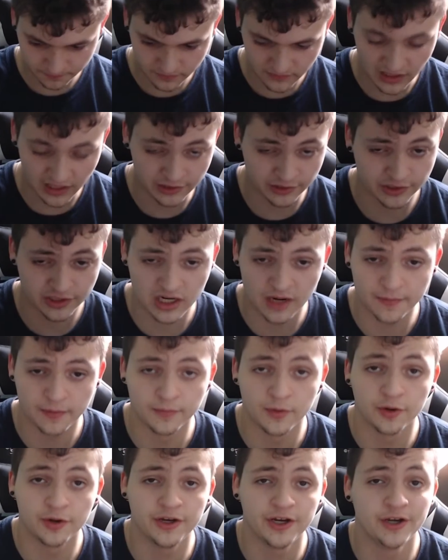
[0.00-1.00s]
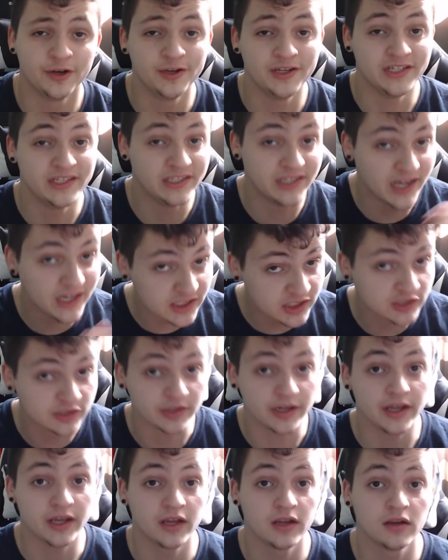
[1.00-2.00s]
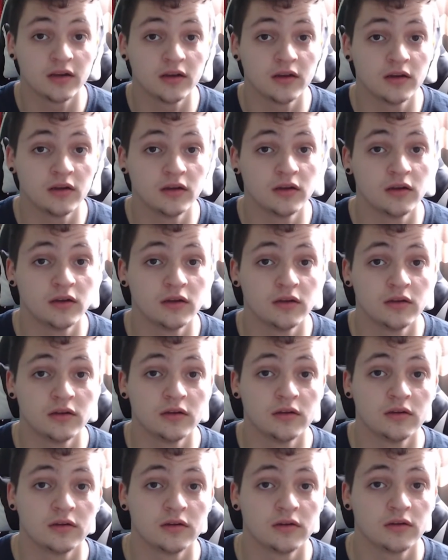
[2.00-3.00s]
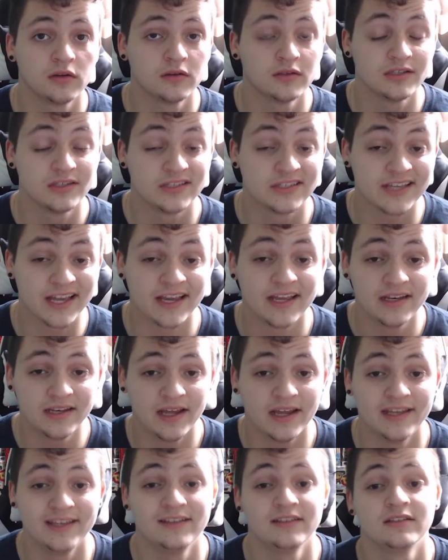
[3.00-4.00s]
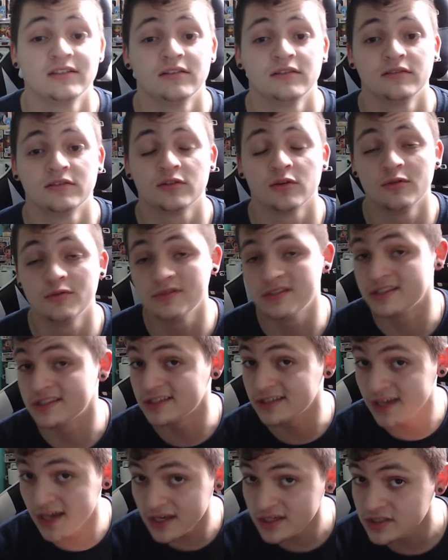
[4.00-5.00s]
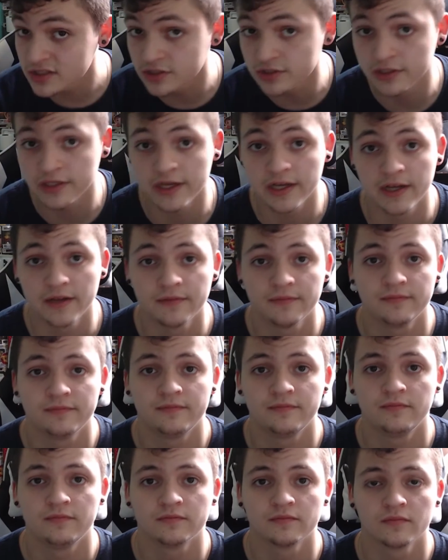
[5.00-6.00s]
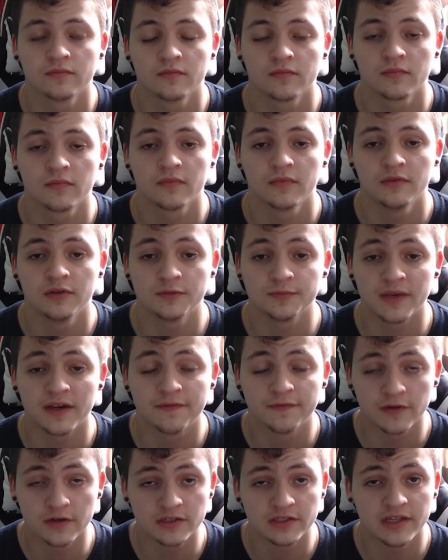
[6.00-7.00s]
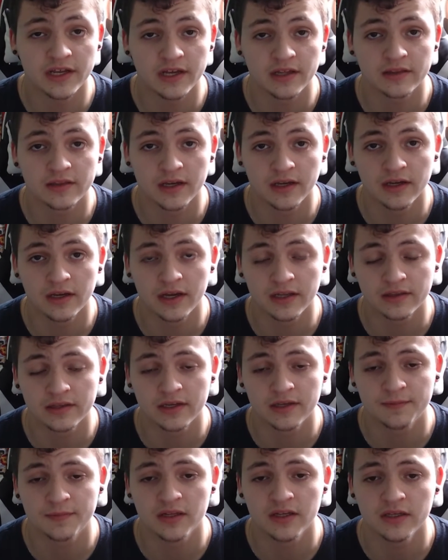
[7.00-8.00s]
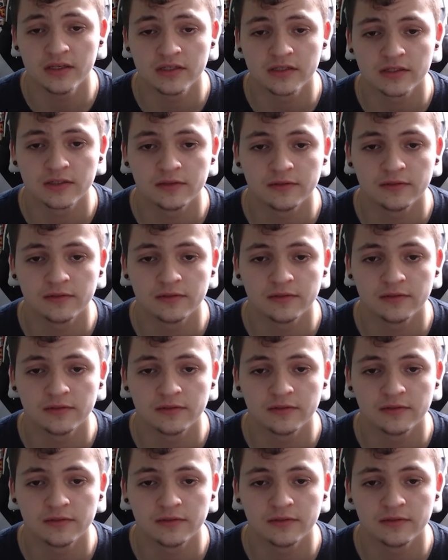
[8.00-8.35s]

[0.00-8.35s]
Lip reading: I just got promoted here yesterday. Second day. So it was yesterday. It was my first day at that place.